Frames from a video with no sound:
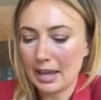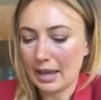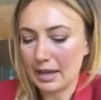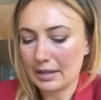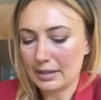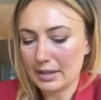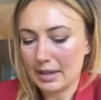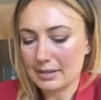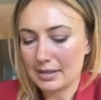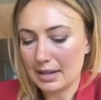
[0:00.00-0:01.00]
And
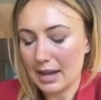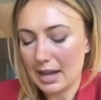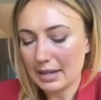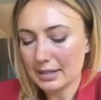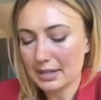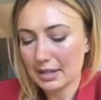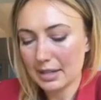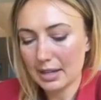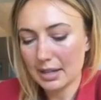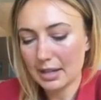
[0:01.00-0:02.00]
it's
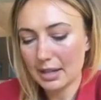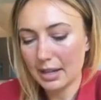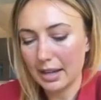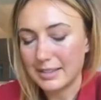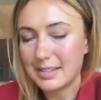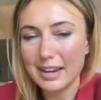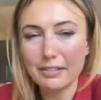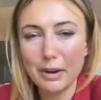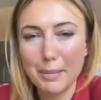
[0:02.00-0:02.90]
never